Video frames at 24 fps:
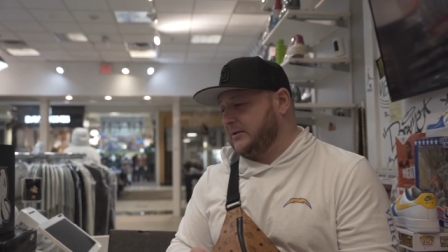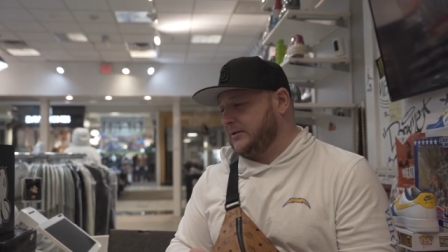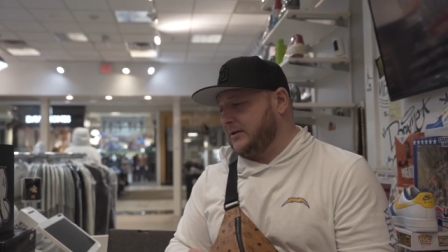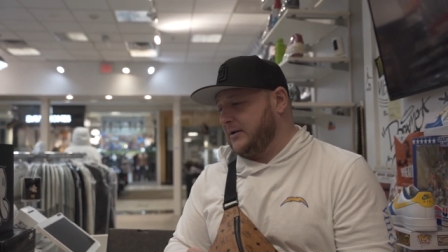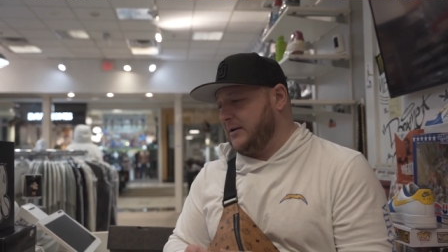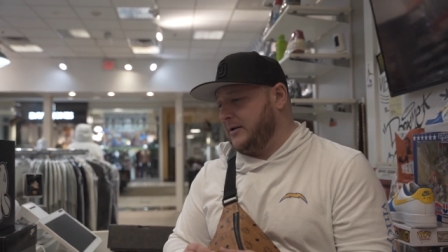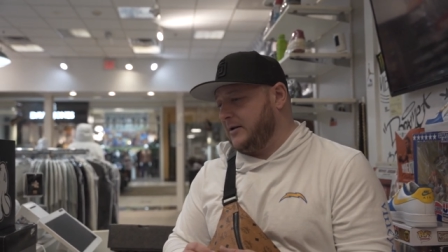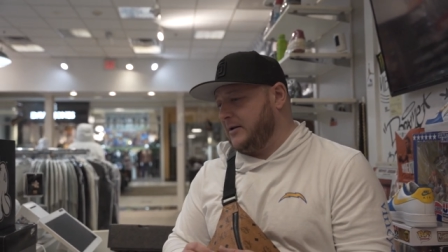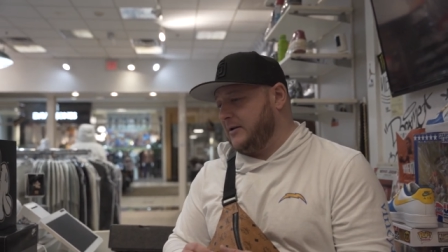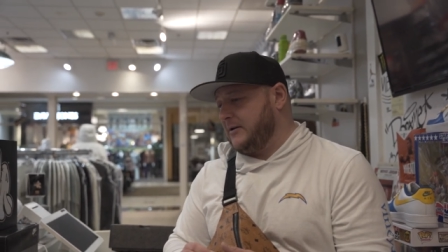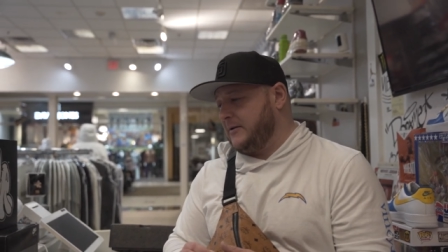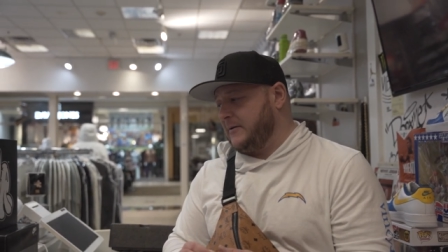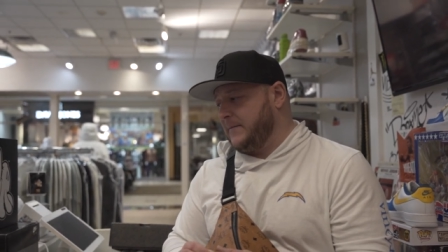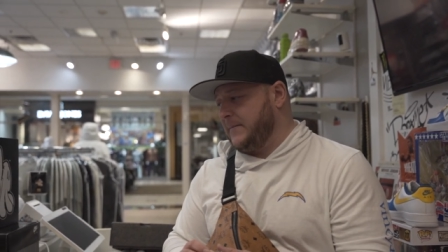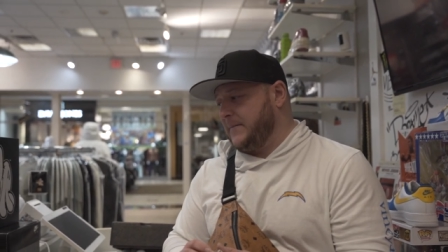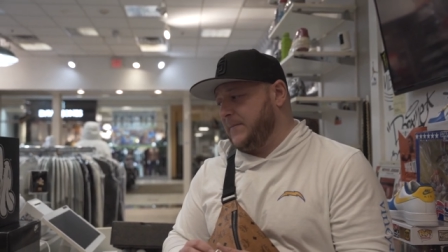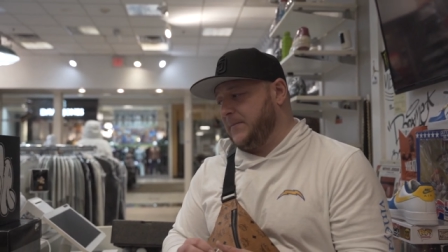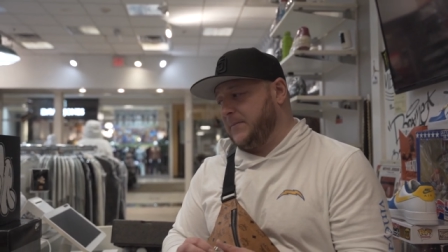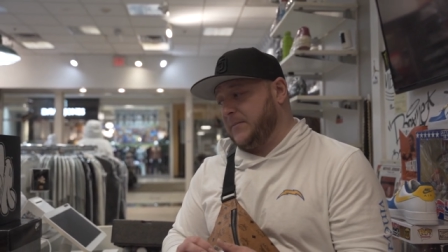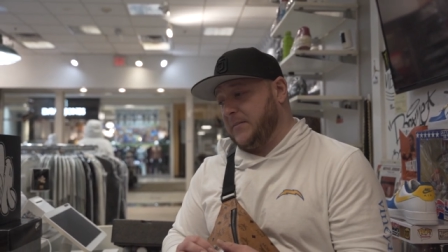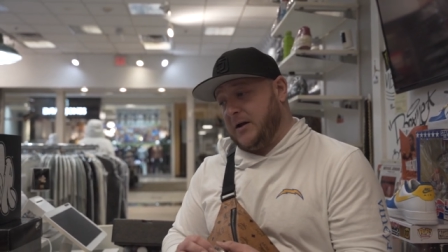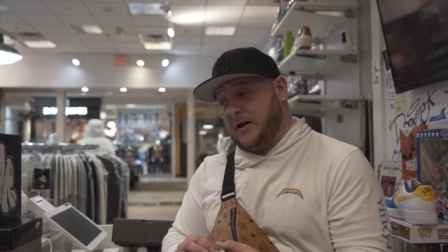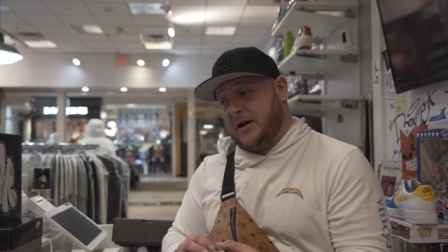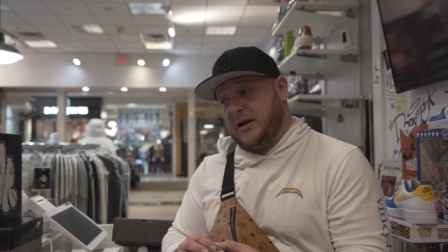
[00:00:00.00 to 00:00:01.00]
um,
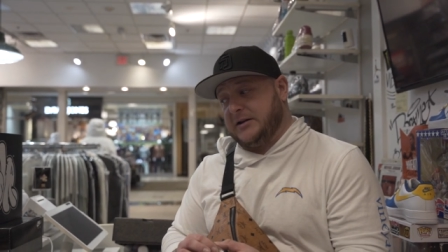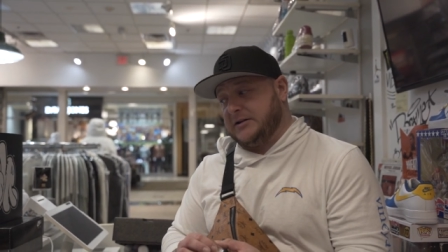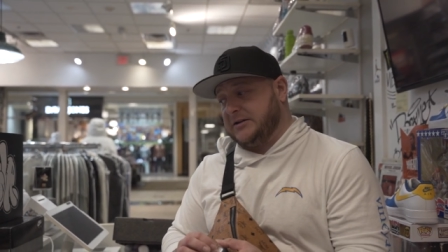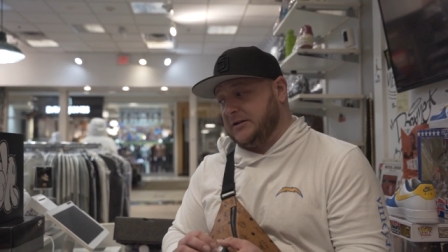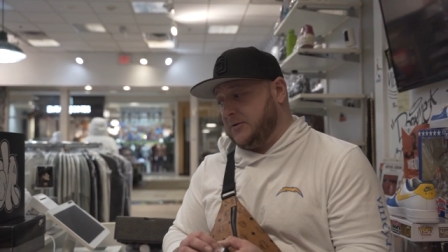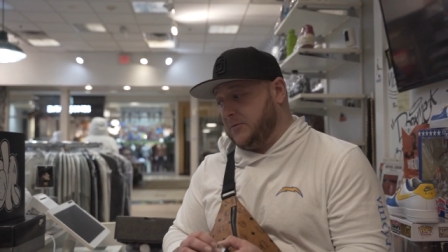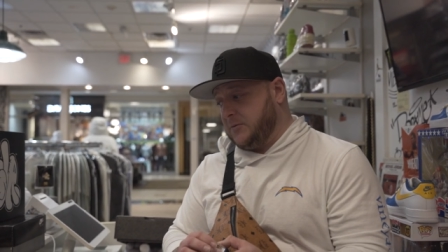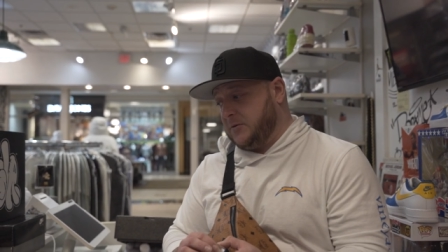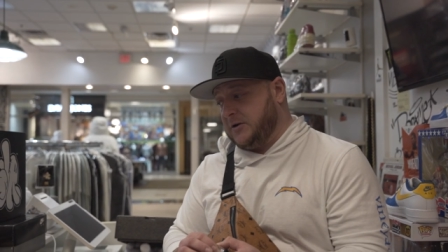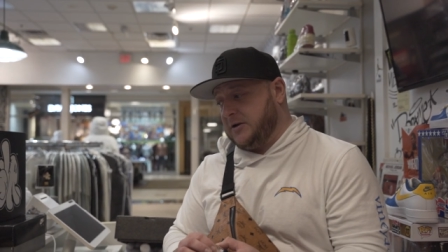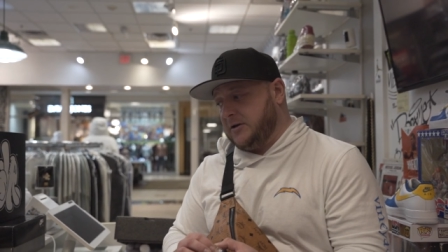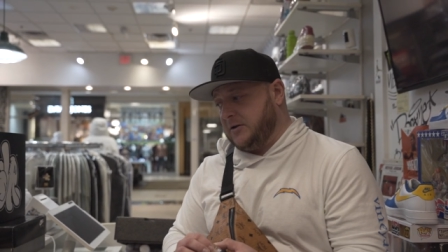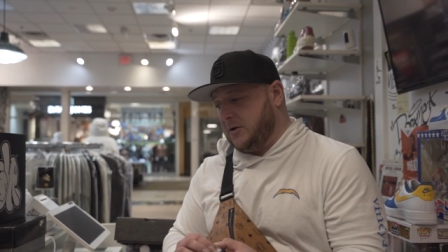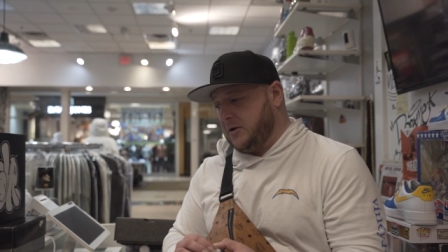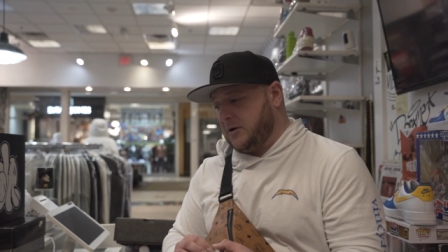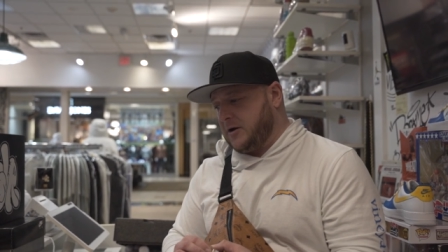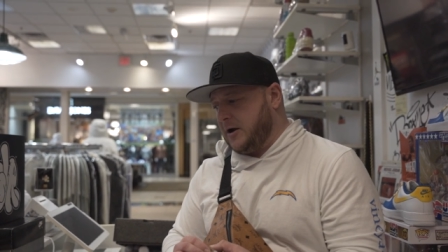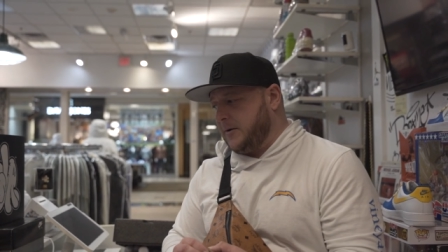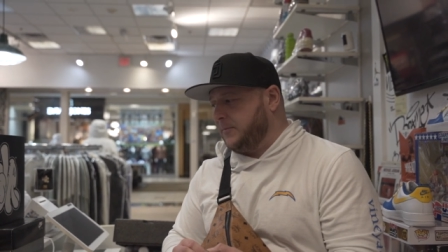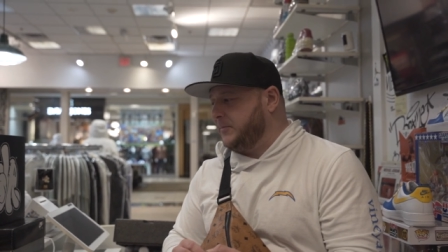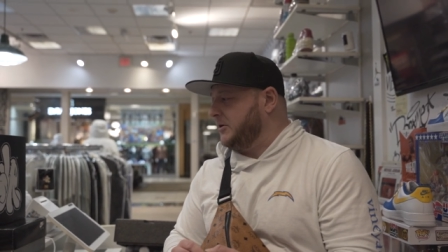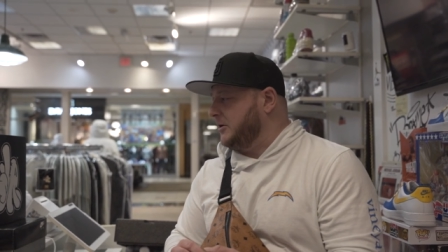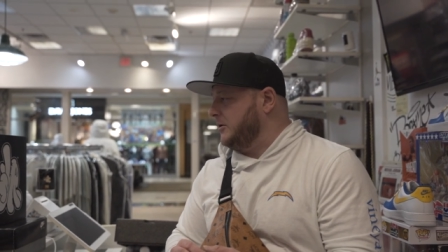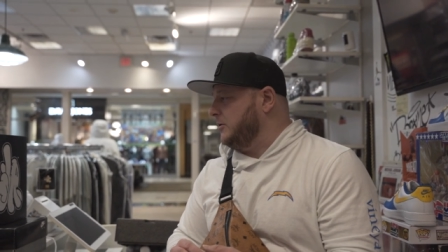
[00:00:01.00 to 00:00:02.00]
honestly really look
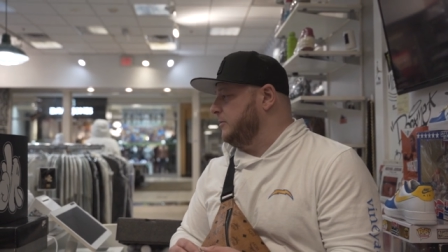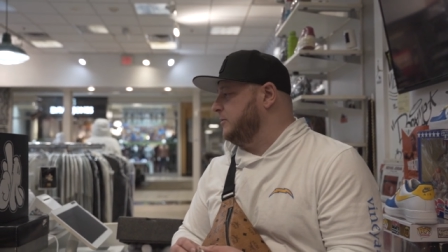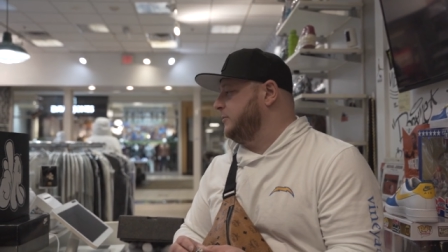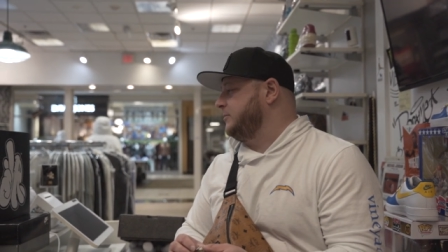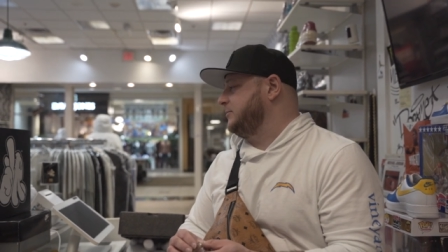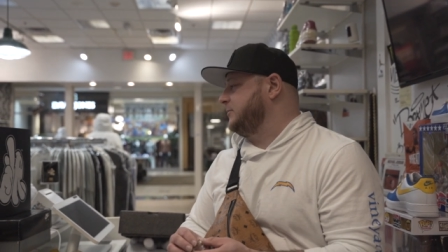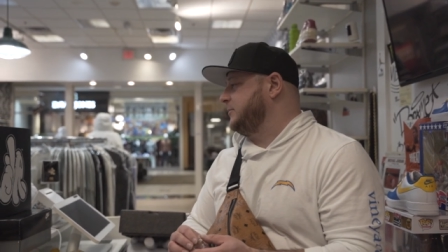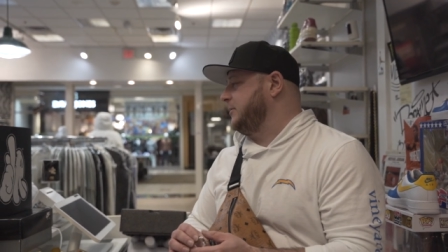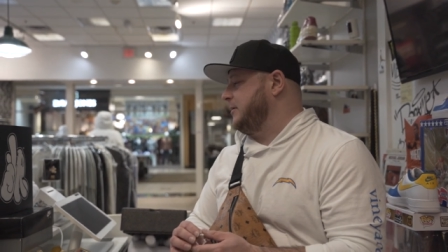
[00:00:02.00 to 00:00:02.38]
up to.